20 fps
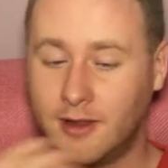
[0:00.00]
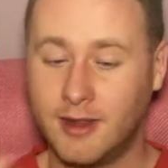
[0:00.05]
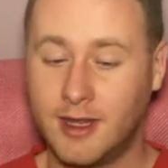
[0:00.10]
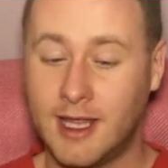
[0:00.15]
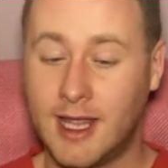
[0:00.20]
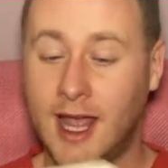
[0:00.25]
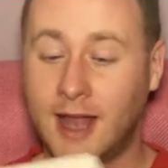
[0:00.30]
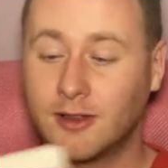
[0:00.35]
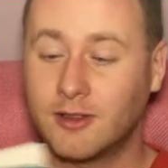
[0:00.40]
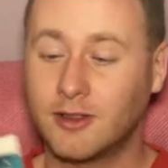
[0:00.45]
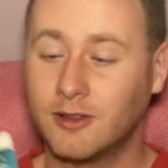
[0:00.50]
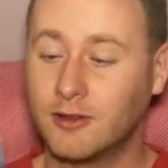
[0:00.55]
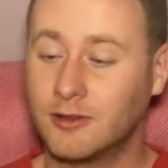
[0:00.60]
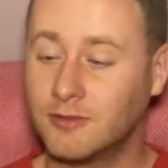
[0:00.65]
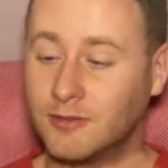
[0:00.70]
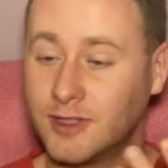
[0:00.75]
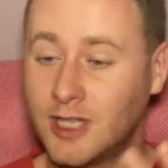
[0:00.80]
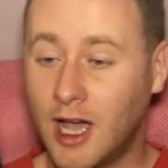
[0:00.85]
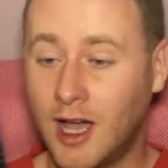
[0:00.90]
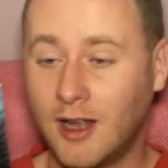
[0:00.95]
the
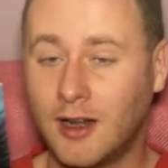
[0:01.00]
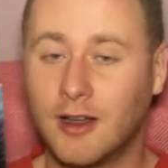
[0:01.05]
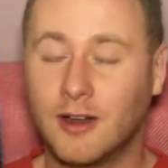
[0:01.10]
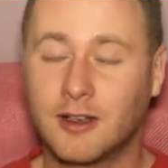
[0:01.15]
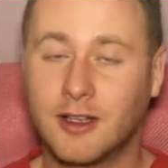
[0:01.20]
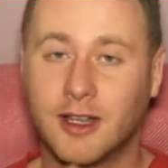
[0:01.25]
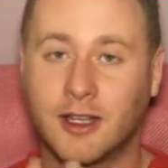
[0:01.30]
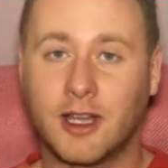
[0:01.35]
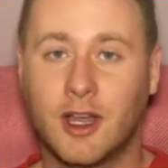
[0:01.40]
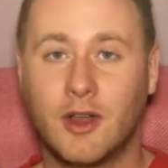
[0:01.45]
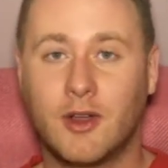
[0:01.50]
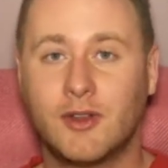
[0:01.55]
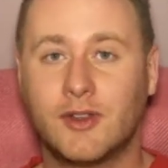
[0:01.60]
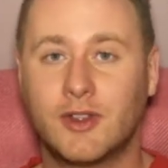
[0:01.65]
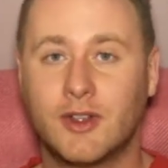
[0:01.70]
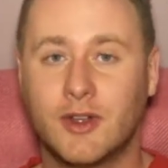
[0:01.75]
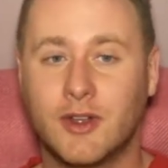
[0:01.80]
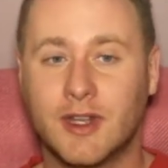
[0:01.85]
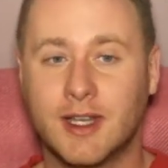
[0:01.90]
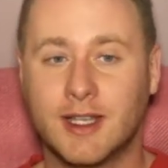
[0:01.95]
actual dialogue that
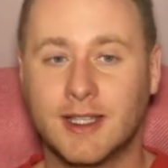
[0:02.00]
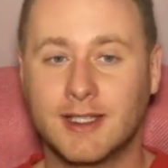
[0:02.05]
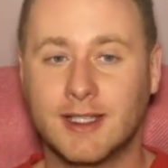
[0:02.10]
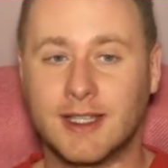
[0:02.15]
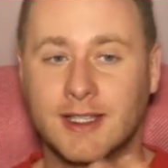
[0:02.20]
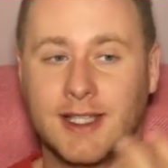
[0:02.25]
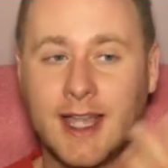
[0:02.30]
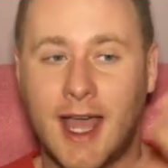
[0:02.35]
goes through this is